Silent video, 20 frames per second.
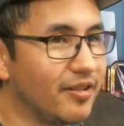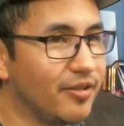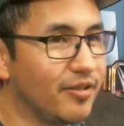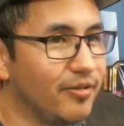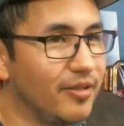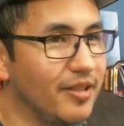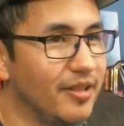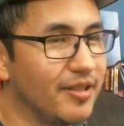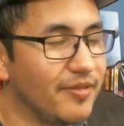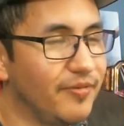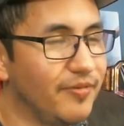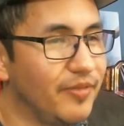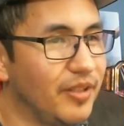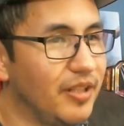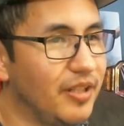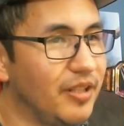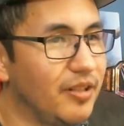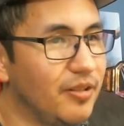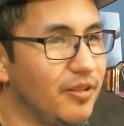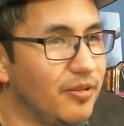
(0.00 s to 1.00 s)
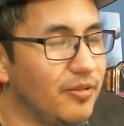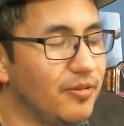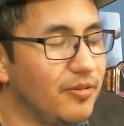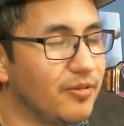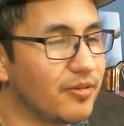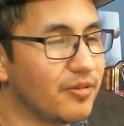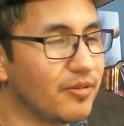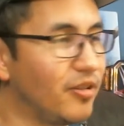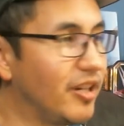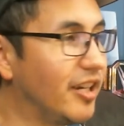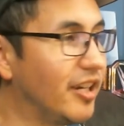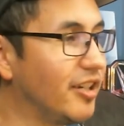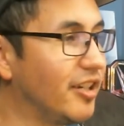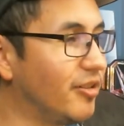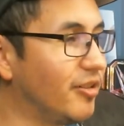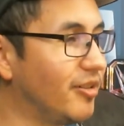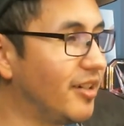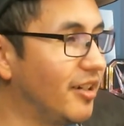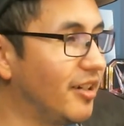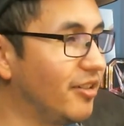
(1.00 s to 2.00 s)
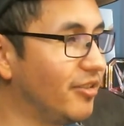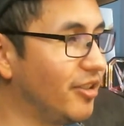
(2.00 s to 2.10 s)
to his videos. Oh yeah, you know what?